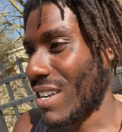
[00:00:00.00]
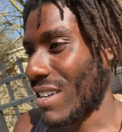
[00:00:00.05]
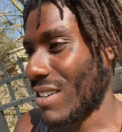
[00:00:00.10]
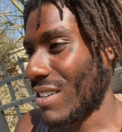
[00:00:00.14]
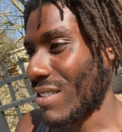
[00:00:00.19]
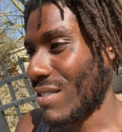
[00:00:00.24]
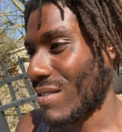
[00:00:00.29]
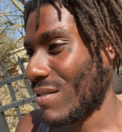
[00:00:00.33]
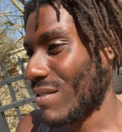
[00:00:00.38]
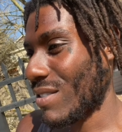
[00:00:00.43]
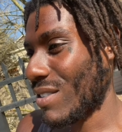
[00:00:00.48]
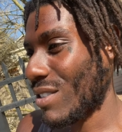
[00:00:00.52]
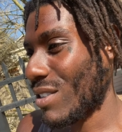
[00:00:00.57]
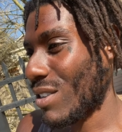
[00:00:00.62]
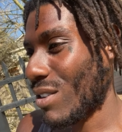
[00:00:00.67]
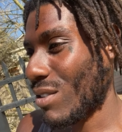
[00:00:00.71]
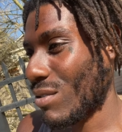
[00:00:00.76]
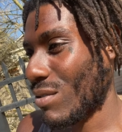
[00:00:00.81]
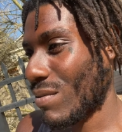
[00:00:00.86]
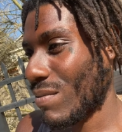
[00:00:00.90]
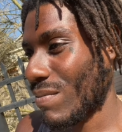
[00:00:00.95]
of,
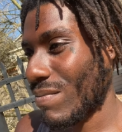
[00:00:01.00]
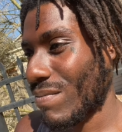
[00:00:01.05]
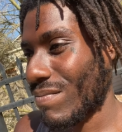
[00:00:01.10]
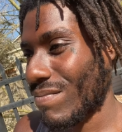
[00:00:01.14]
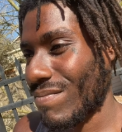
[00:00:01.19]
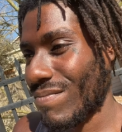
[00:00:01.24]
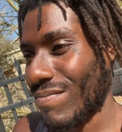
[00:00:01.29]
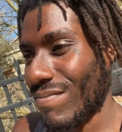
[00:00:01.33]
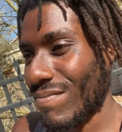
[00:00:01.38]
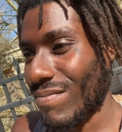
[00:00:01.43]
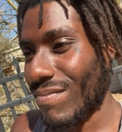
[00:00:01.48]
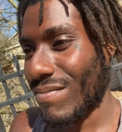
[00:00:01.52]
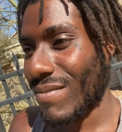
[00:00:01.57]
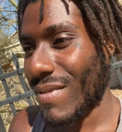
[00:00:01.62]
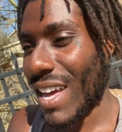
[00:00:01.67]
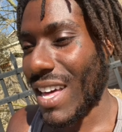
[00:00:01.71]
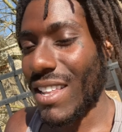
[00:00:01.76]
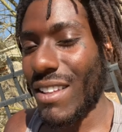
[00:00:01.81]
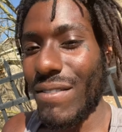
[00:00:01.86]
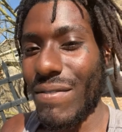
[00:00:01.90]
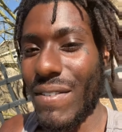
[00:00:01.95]

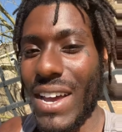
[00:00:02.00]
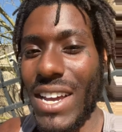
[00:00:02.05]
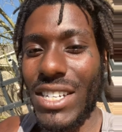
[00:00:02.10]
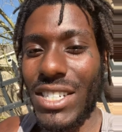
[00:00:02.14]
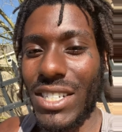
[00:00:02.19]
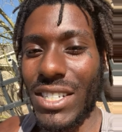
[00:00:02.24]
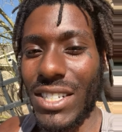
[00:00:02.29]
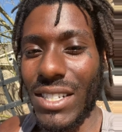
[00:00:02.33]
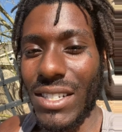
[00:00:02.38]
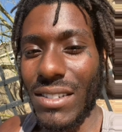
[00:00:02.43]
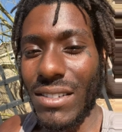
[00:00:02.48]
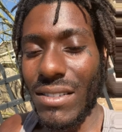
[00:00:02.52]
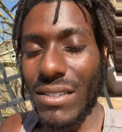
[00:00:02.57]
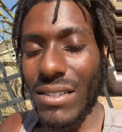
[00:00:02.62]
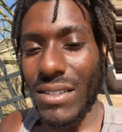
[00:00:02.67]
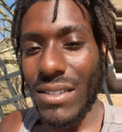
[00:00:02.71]
elevation.